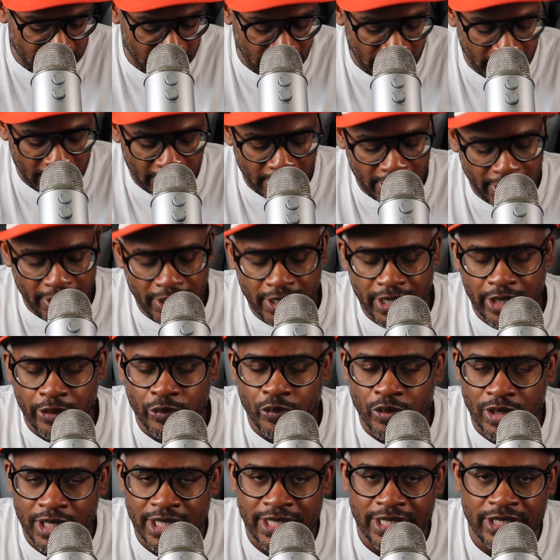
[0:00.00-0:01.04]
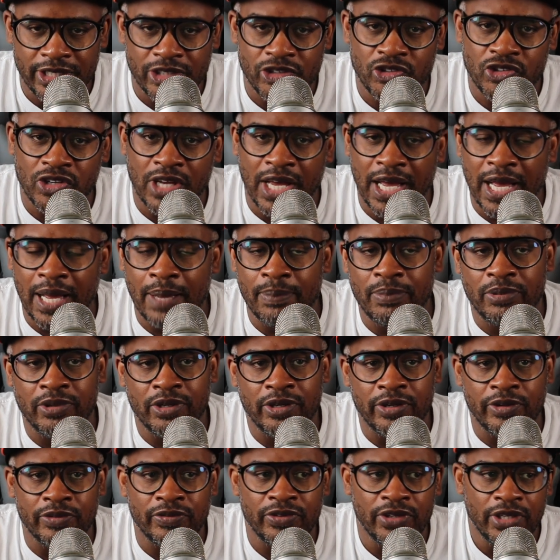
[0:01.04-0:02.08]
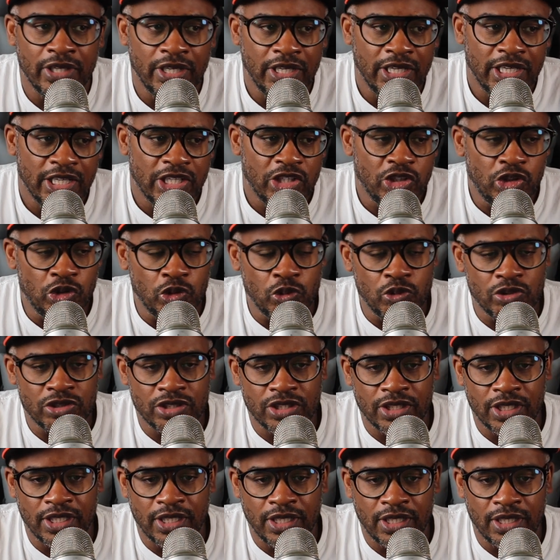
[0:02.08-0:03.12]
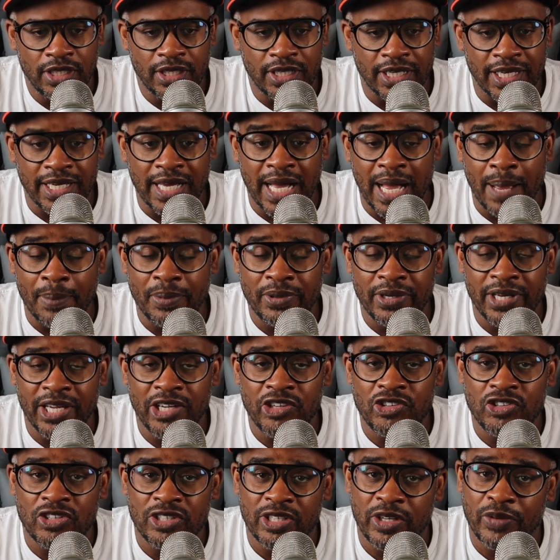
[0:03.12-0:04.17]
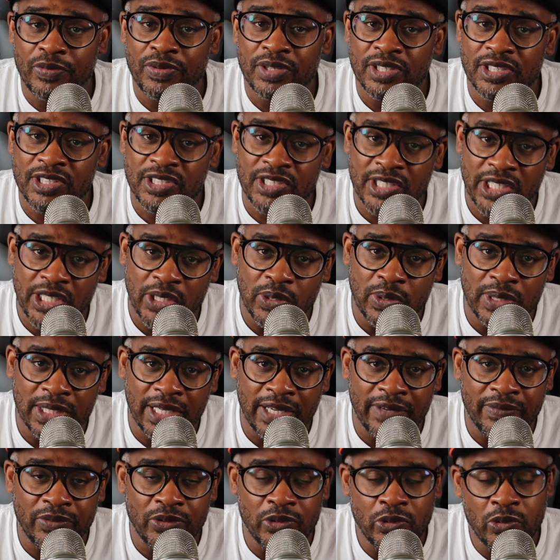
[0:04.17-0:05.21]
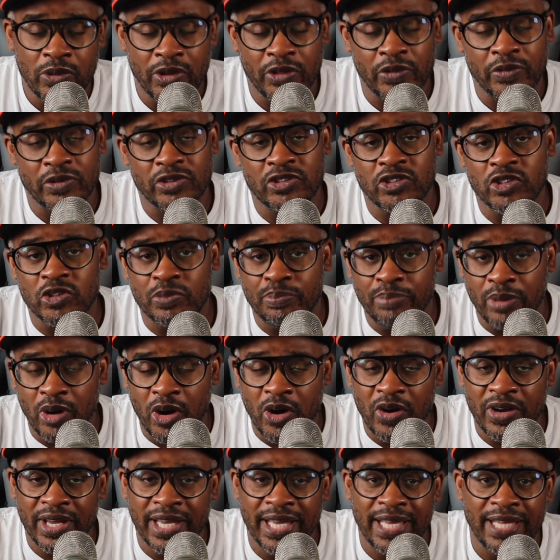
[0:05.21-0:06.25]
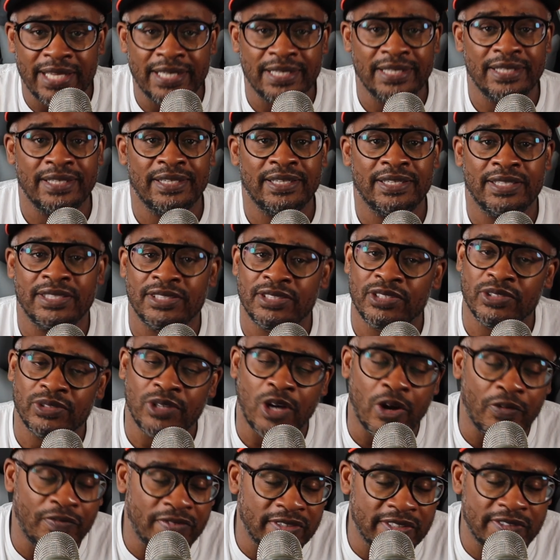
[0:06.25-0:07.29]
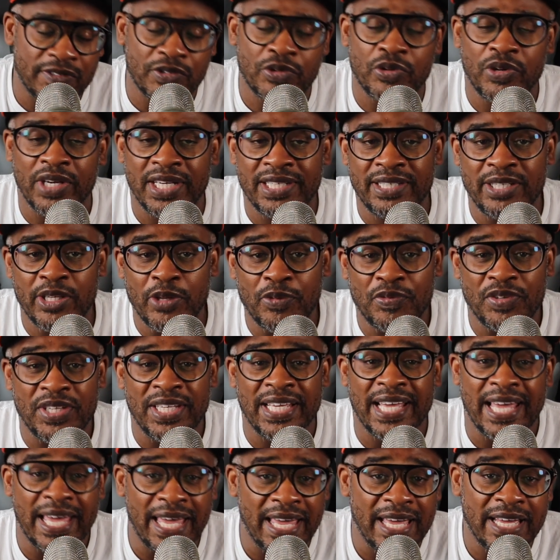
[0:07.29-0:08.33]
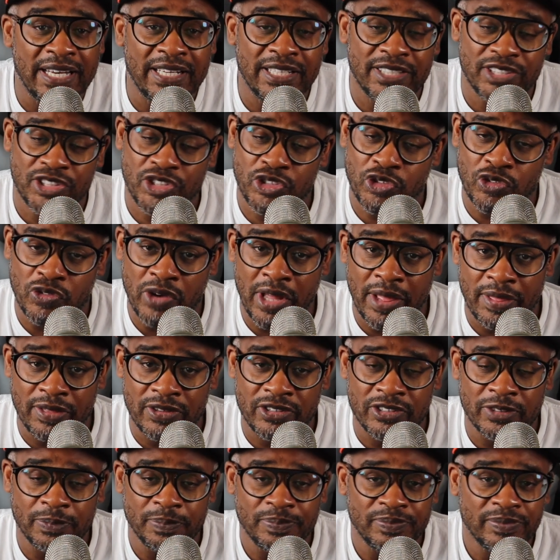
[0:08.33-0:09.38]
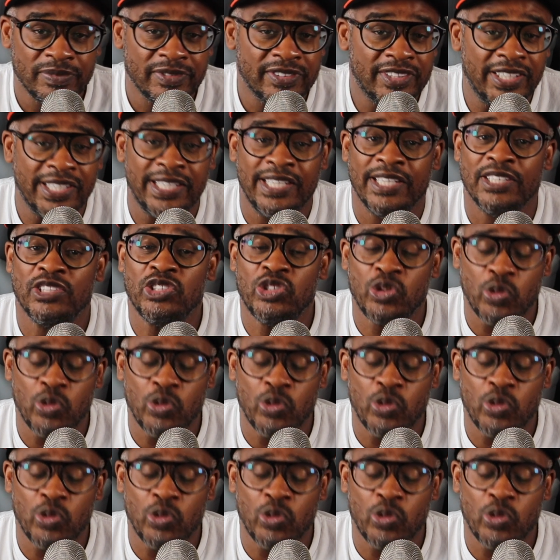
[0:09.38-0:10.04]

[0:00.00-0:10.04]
a really good job of using a combination of his skill level, whether it's his ball handling, his offensive creativity, and his strengths to get to